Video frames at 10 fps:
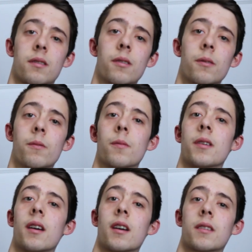2 will
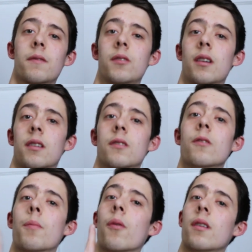be Active Track
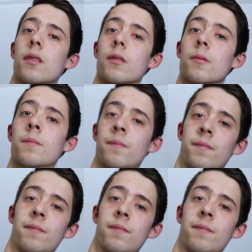2.0.